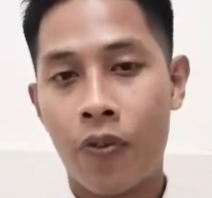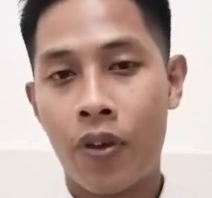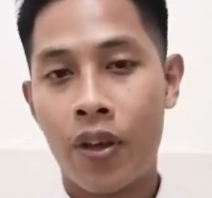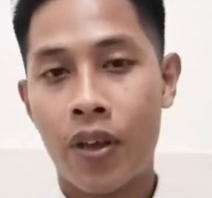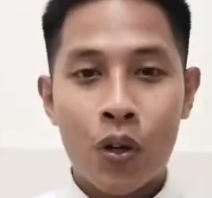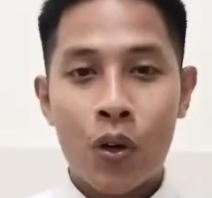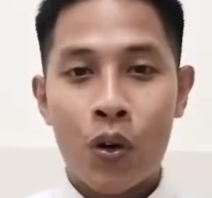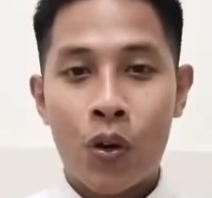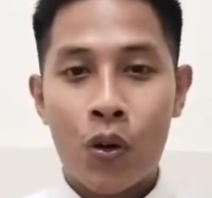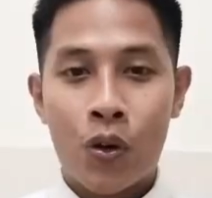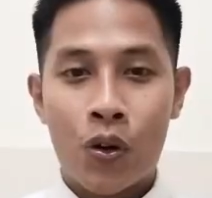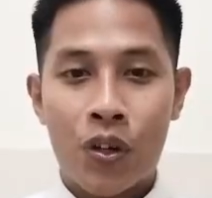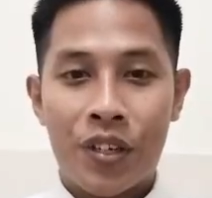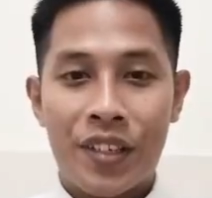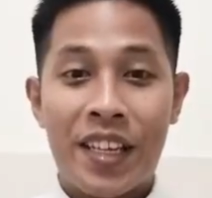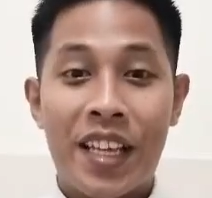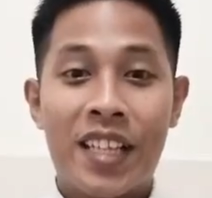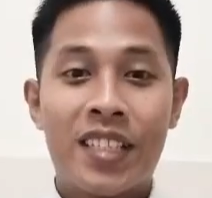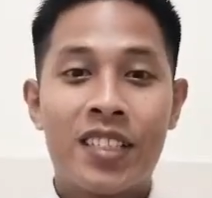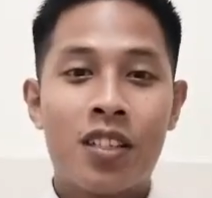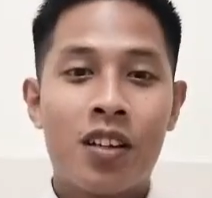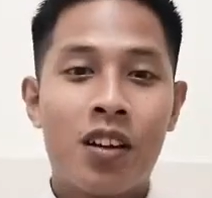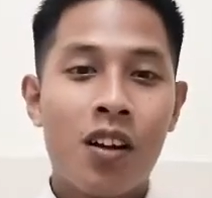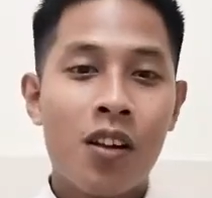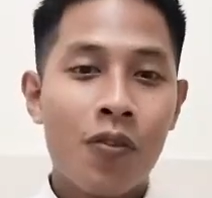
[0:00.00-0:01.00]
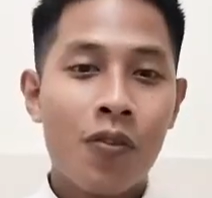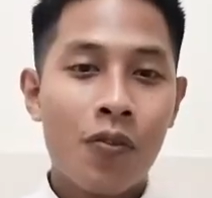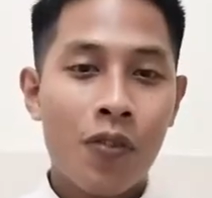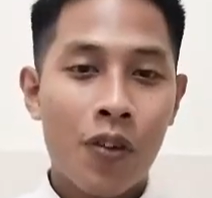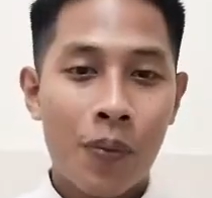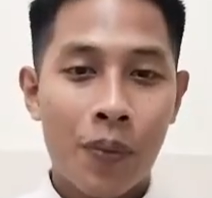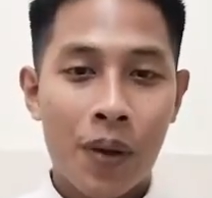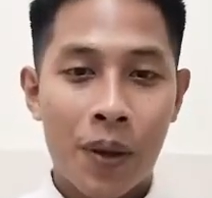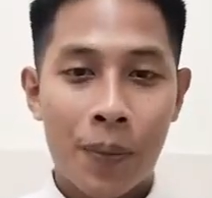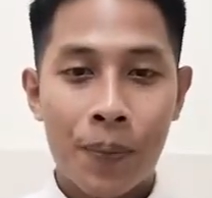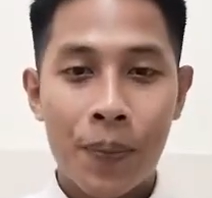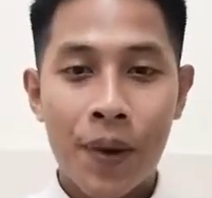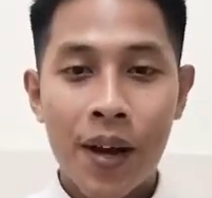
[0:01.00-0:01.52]
So that's all
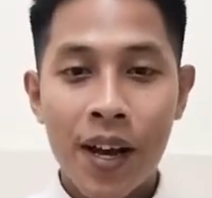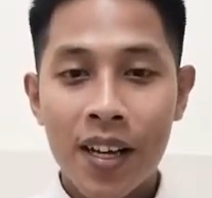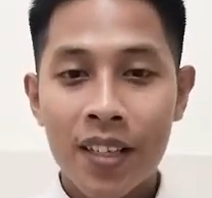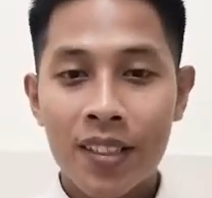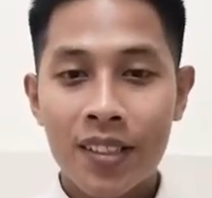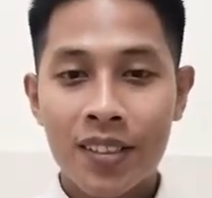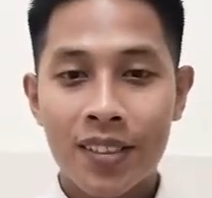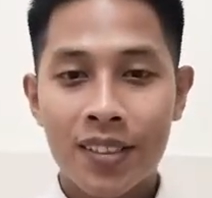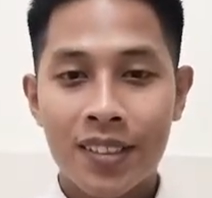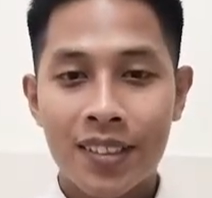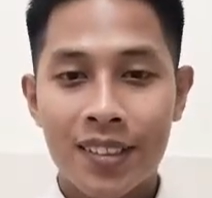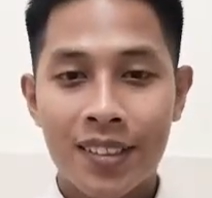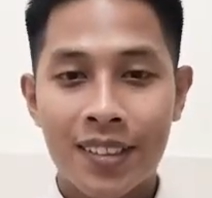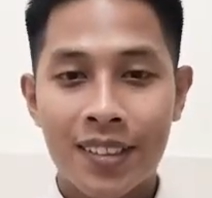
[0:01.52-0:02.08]
for my part.